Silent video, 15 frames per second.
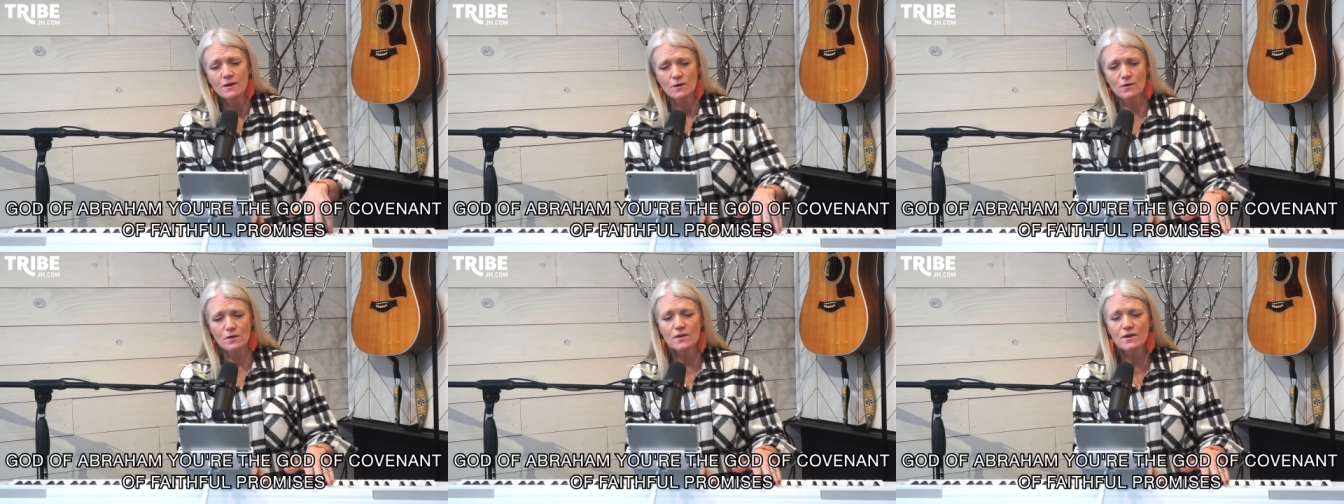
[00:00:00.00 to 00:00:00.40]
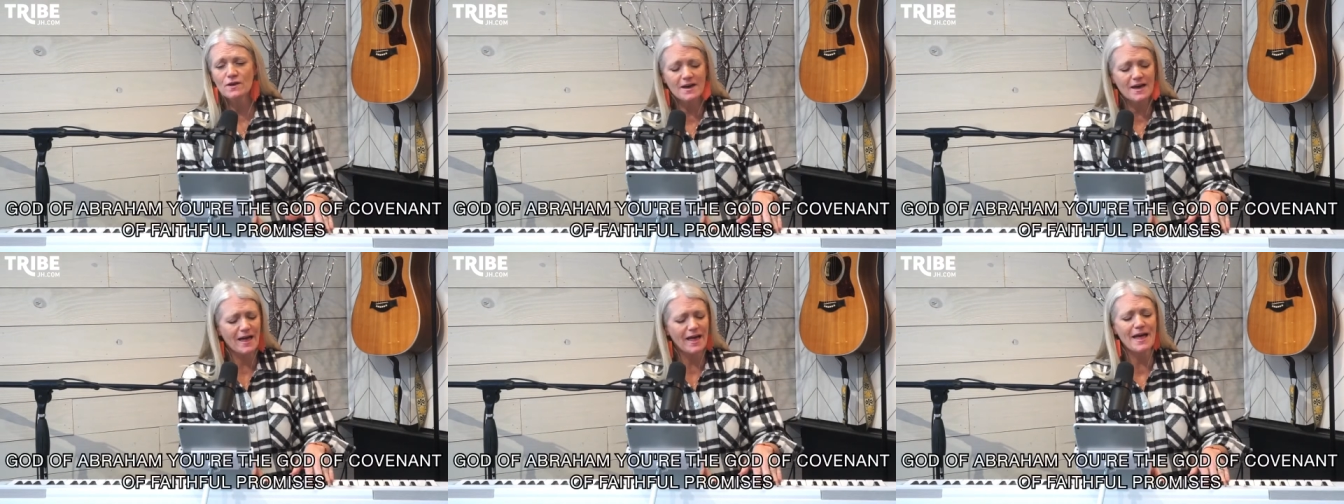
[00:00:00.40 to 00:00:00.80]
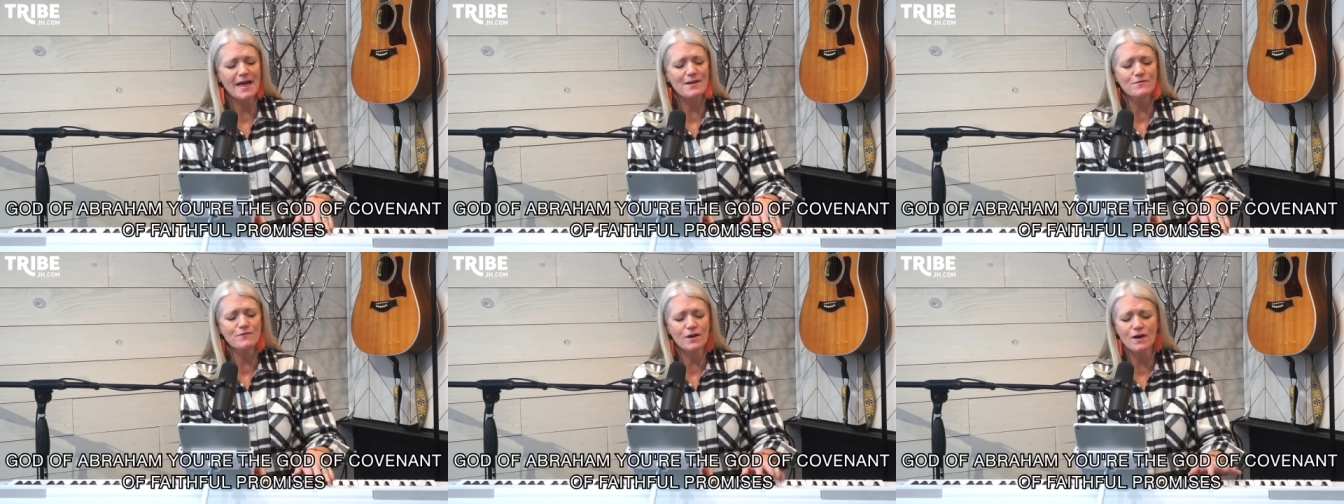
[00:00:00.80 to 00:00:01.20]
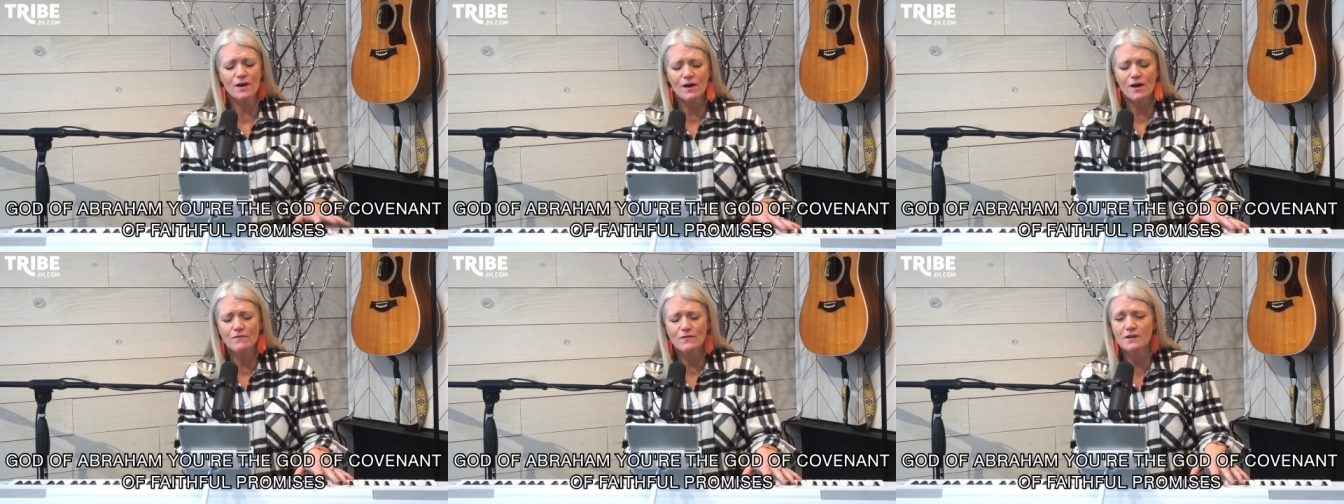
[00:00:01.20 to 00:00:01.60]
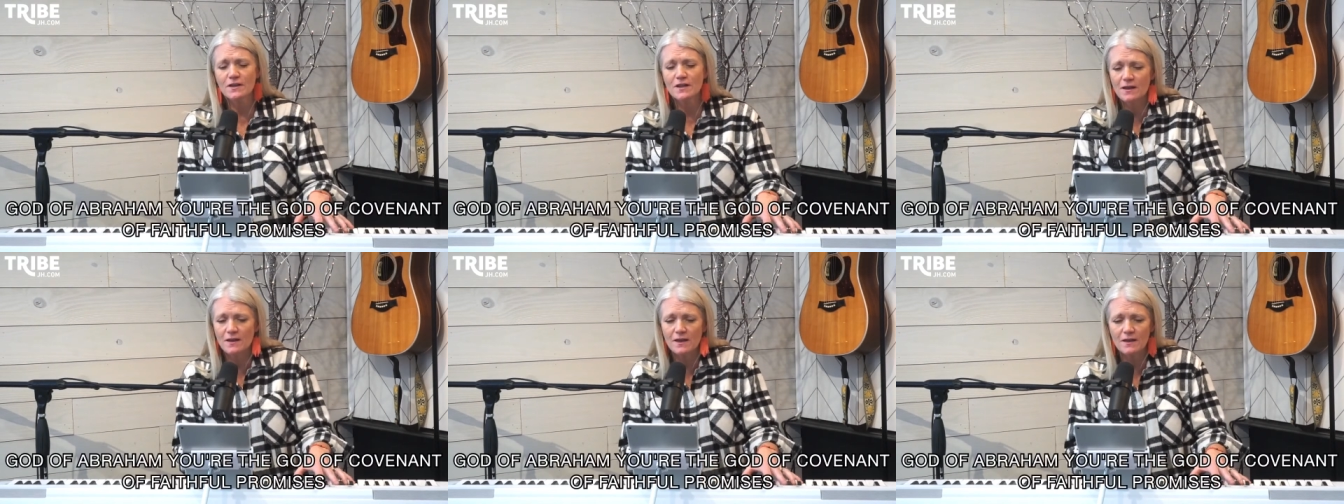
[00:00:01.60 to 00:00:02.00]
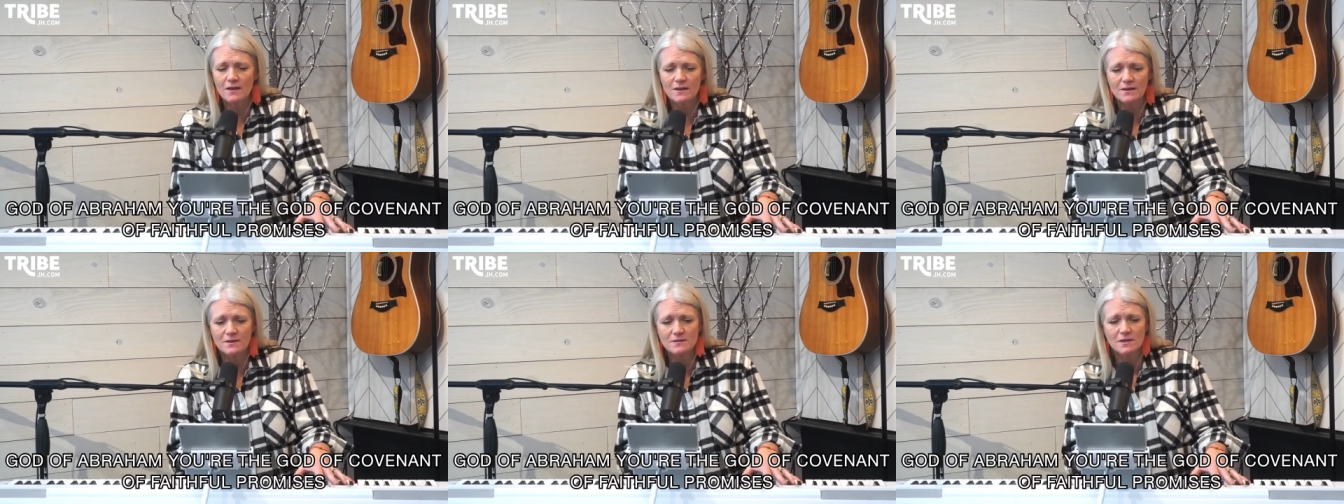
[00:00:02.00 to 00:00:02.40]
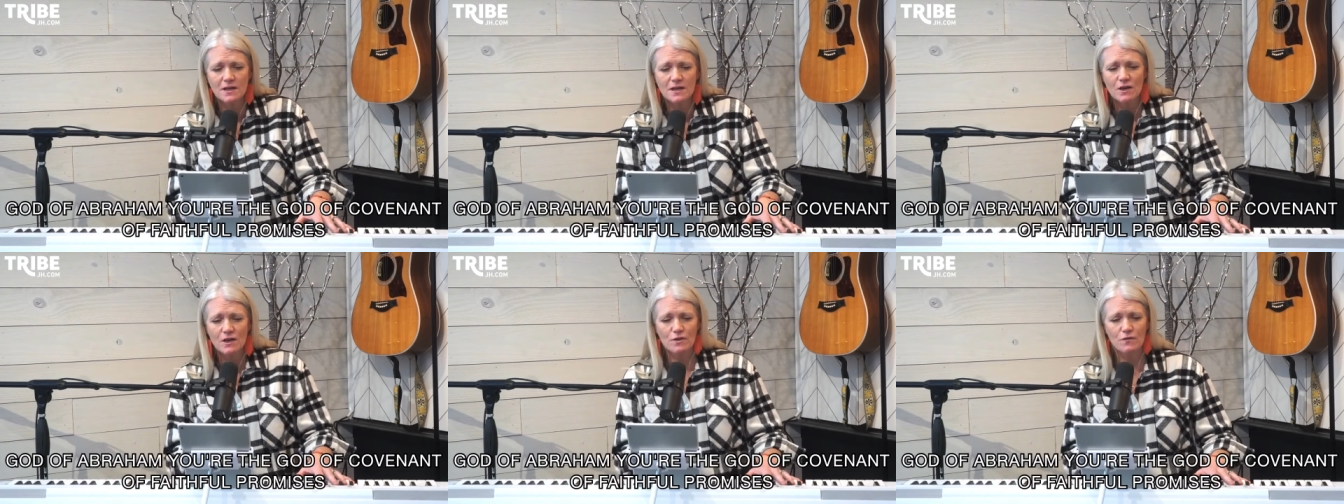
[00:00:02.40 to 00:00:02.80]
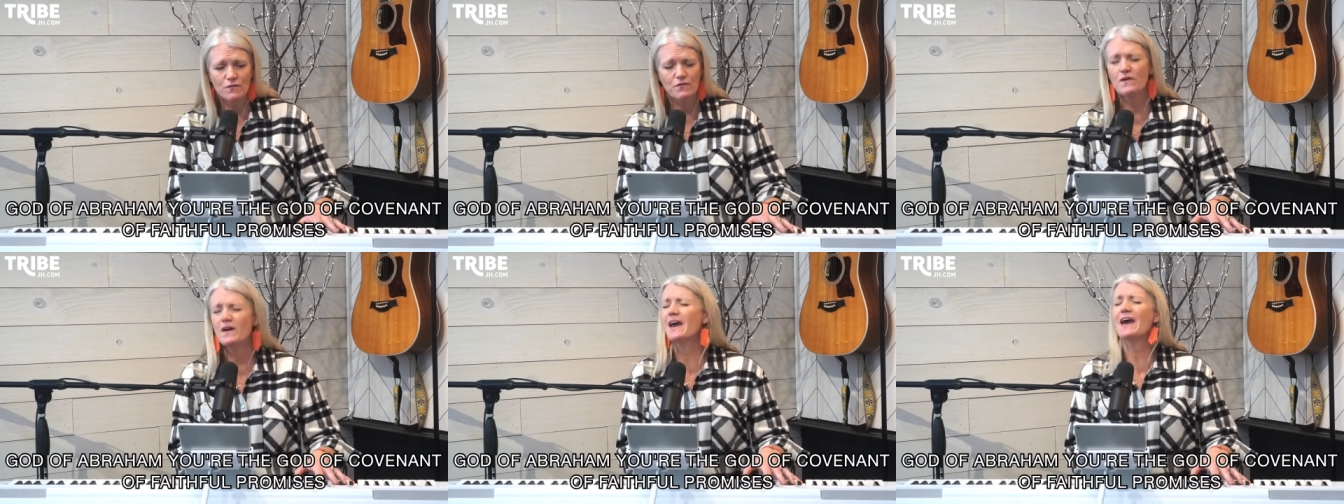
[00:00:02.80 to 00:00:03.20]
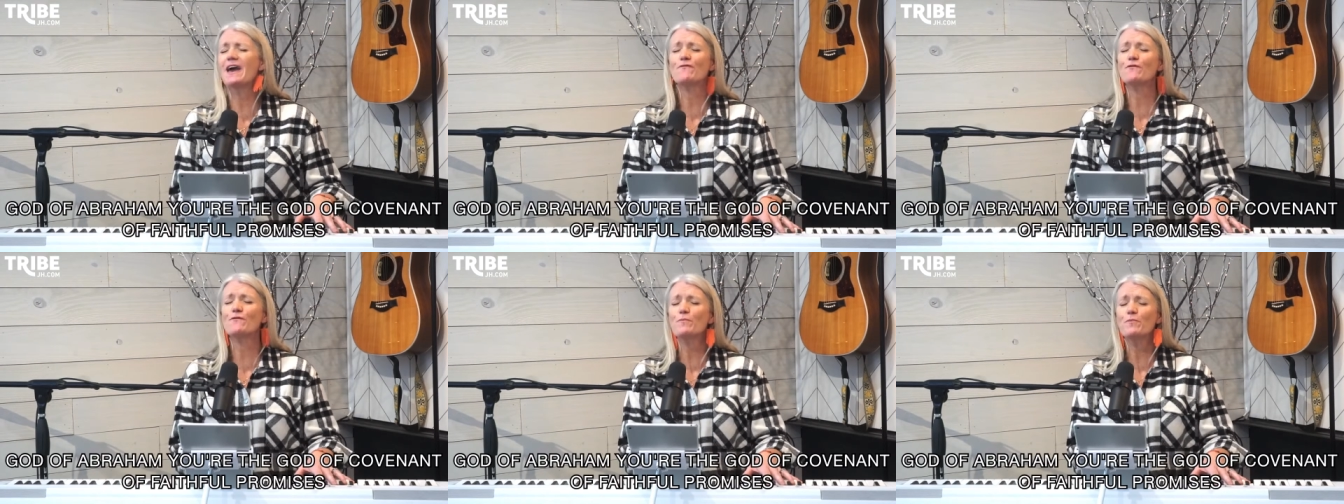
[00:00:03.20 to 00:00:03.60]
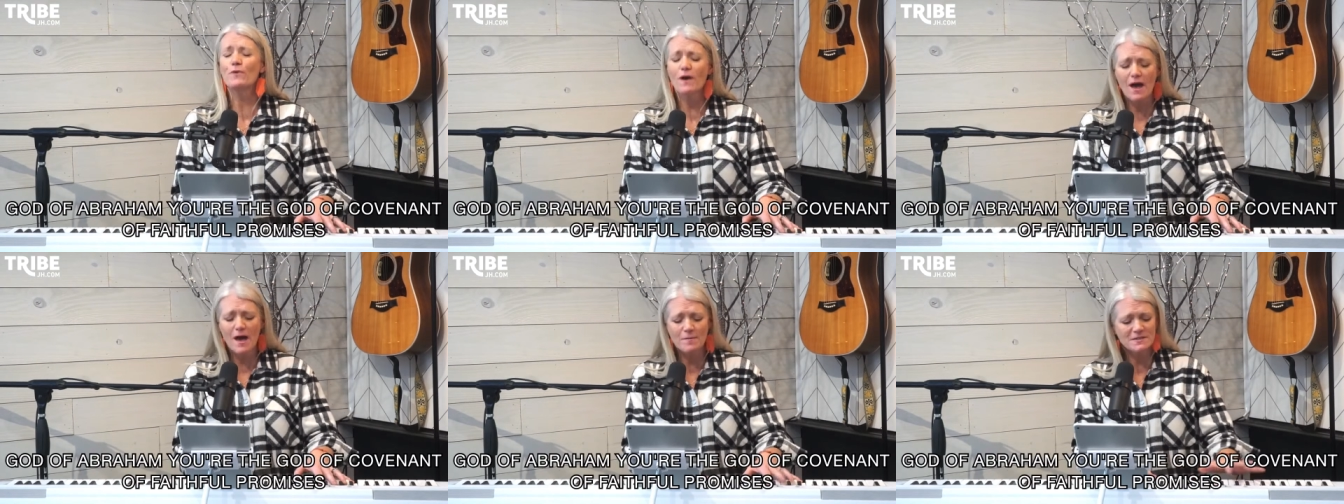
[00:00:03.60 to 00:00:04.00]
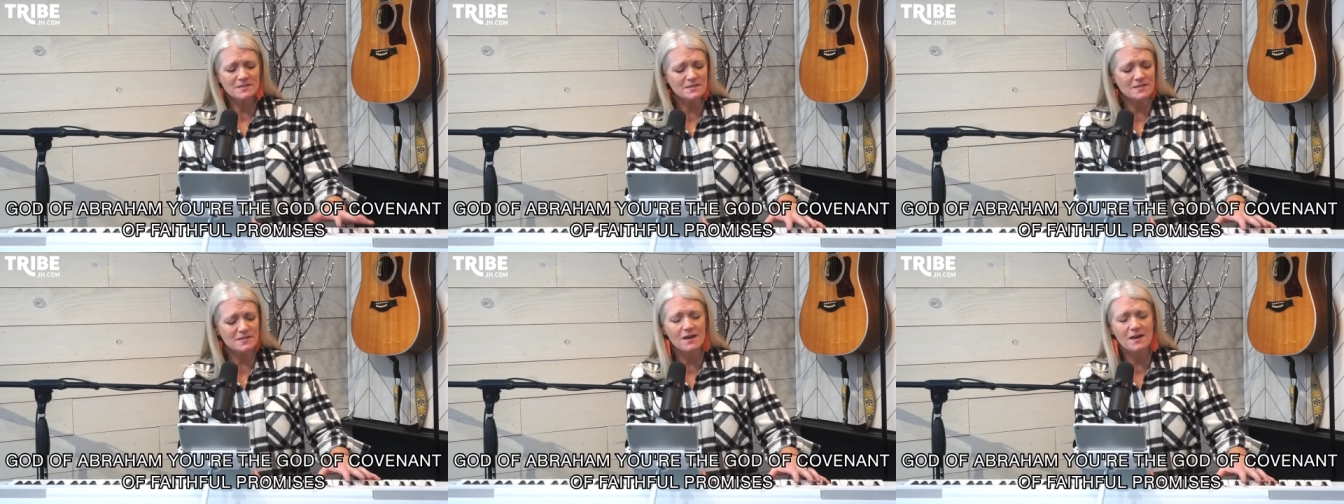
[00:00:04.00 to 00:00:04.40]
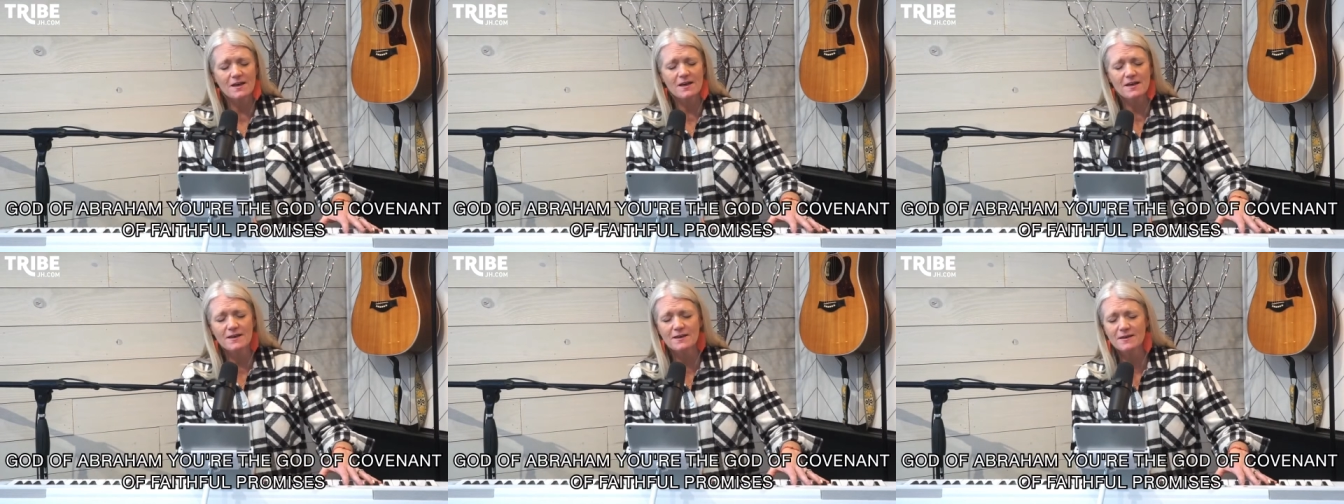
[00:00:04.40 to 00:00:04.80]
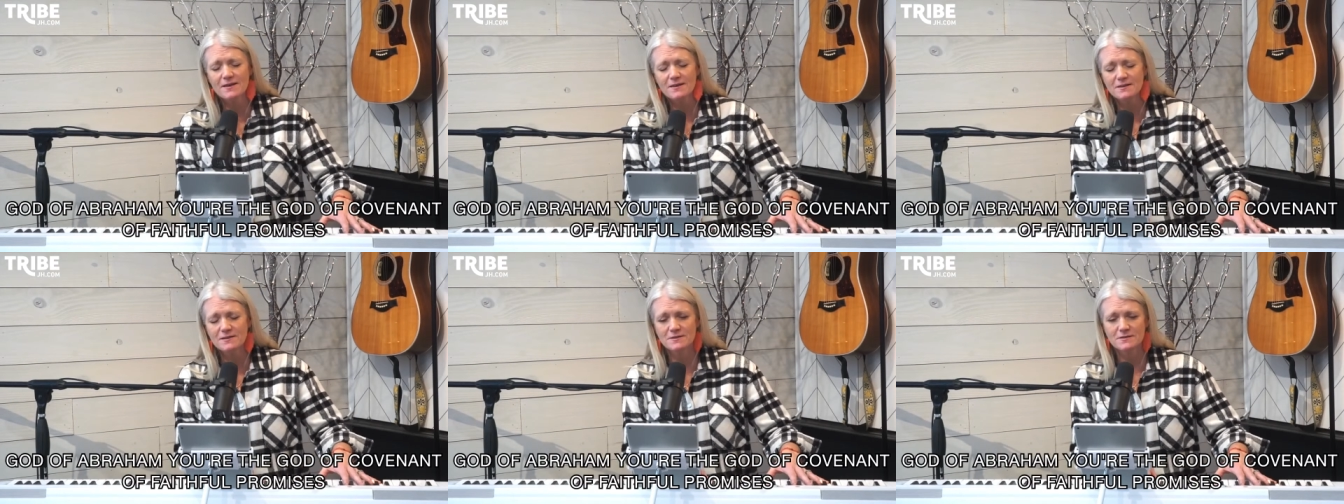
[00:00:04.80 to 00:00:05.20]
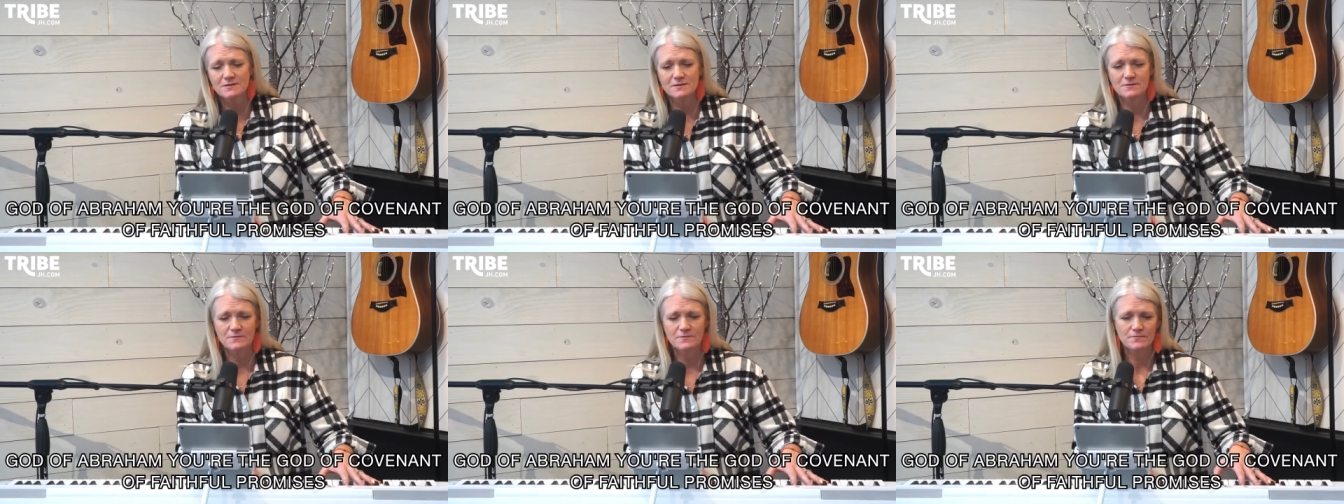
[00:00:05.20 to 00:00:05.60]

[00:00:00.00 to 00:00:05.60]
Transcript: you're the God of covenant your faithful promises.